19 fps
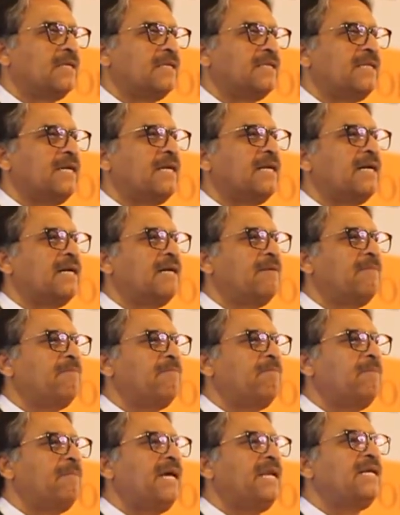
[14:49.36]
there are
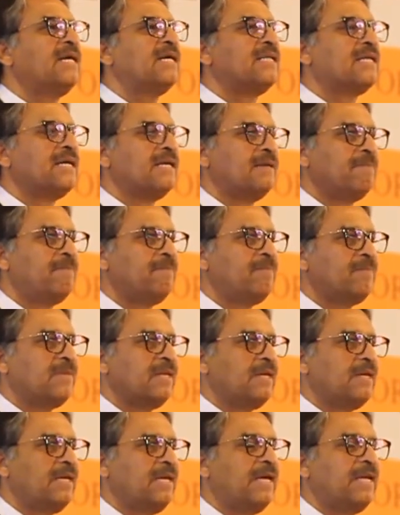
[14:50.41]
many other
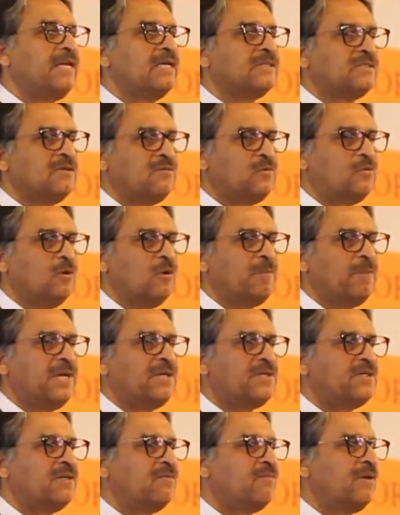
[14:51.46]
areas of
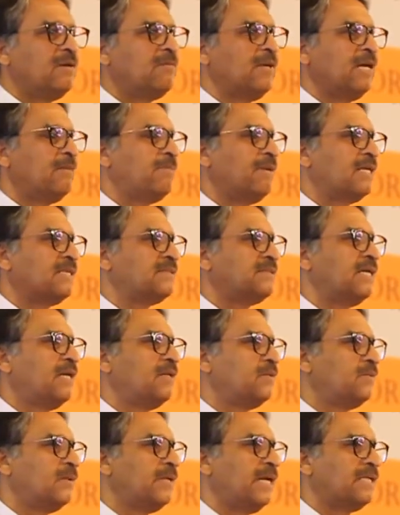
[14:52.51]
cooperation whereby
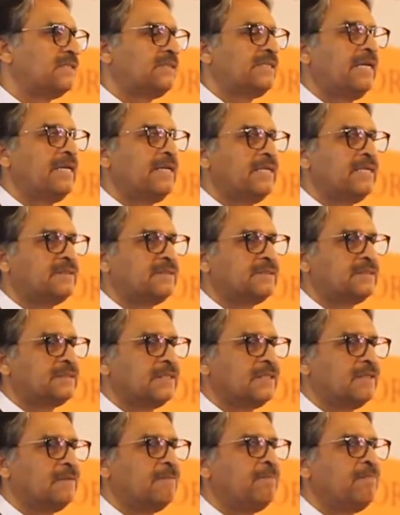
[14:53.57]
Pakistan could extend its
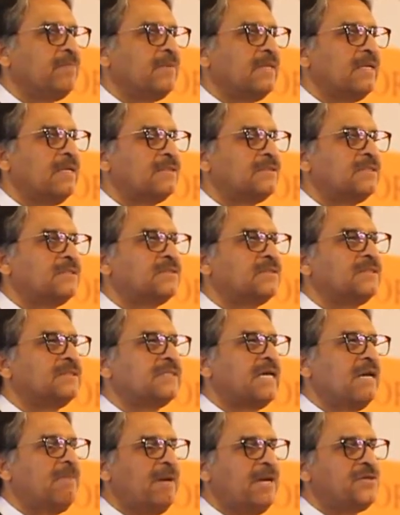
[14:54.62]
assistance.
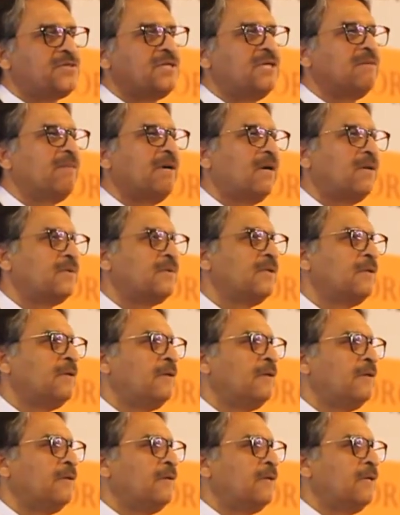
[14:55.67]
I mentioned about
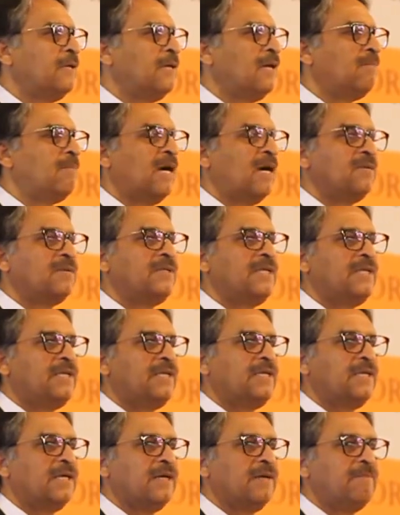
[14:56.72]

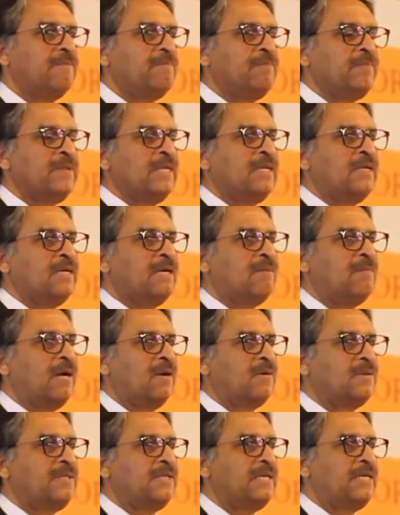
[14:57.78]
the
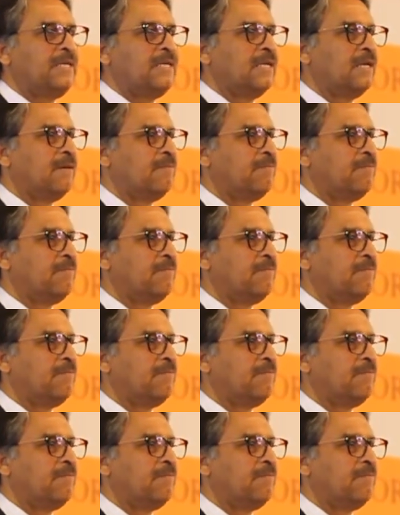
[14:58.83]
about the